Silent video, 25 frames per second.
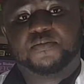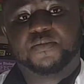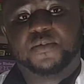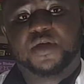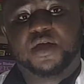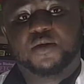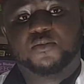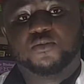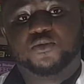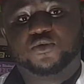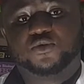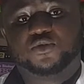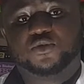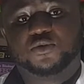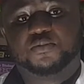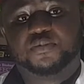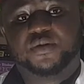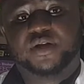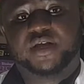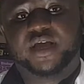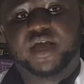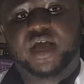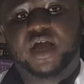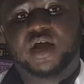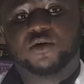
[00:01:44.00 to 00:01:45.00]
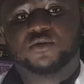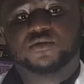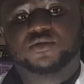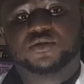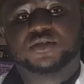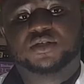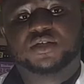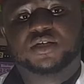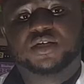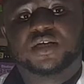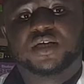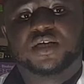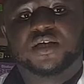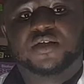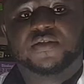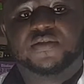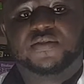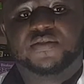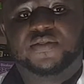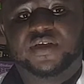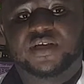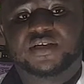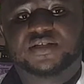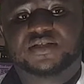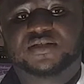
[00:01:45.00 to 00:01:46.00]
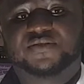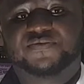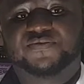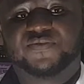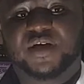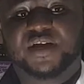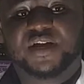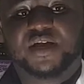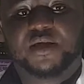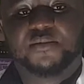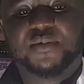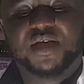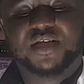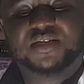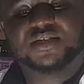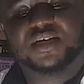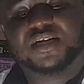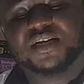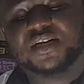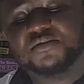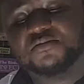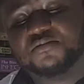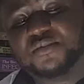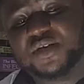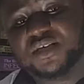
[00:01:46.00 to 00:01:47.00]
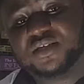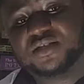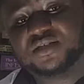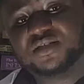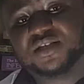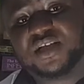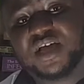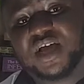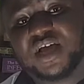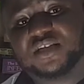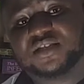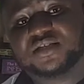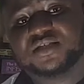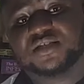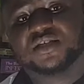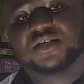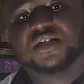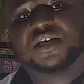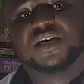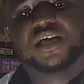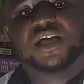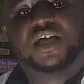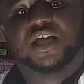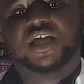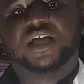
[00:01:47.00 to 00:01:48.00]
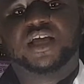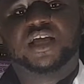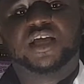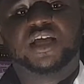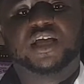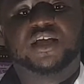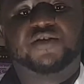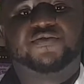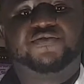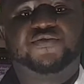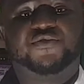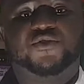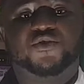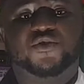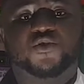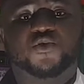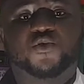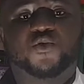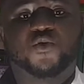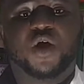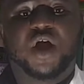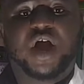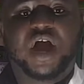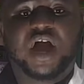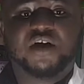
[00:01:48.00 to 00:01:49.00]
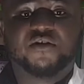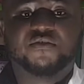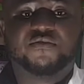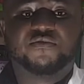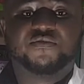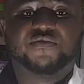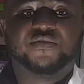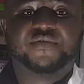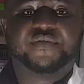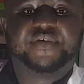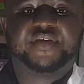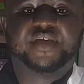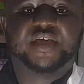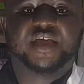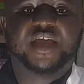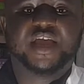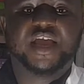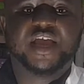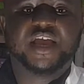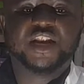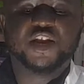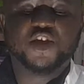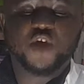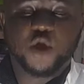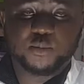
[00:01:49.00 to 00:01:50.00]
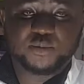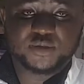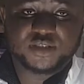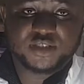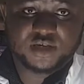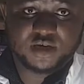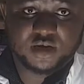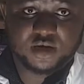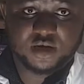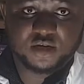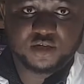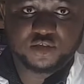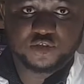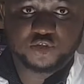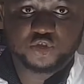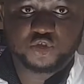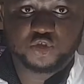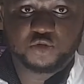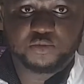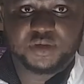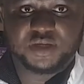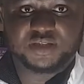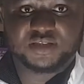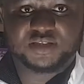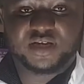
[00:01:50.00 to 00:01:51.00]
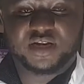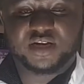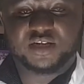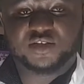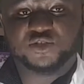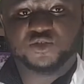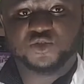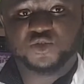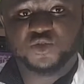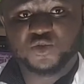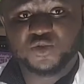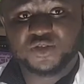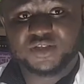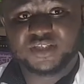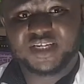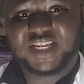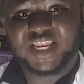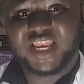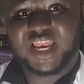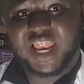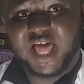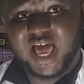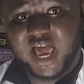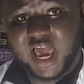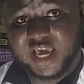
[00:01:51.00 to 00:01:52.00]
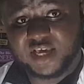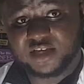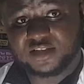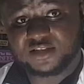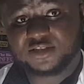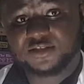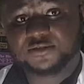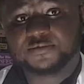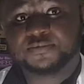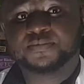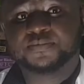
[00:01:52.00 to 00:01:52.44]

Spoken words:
able to play out? This fundamentally means that if you have any optical instrument that is using light,